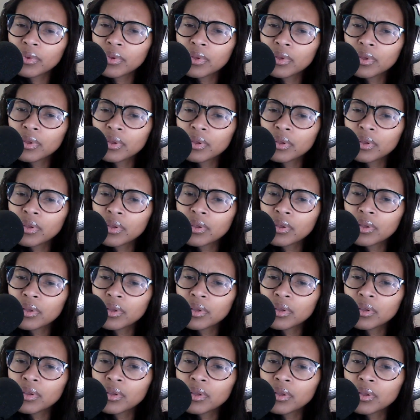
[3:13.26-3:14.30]

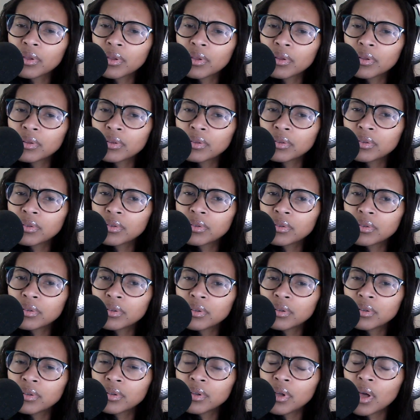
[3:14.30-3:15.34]

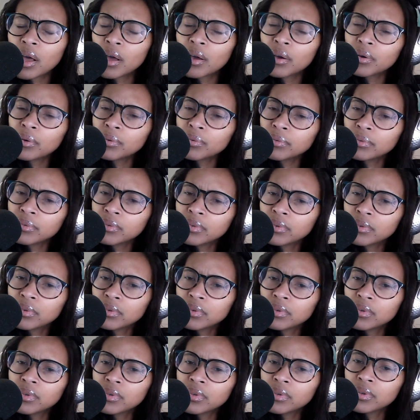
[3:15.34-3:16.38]

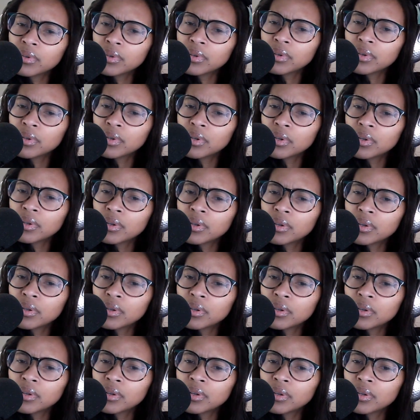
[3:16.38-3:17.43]

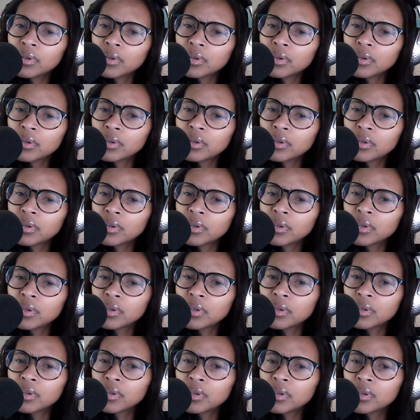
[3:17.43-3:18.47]

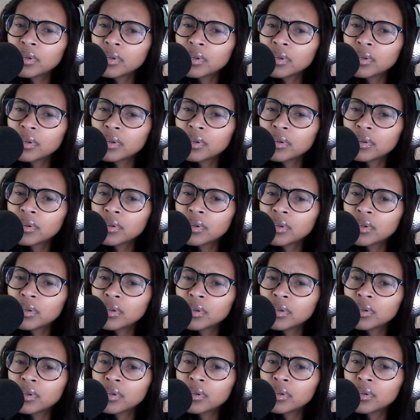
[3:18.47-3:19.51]

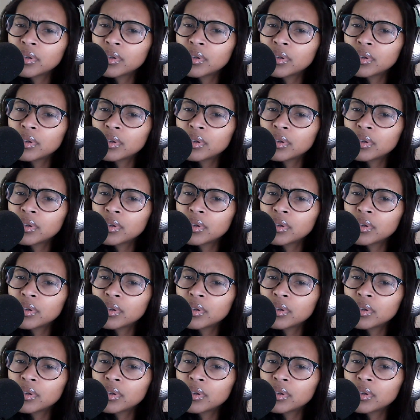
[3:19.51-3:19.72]
(no one is talking)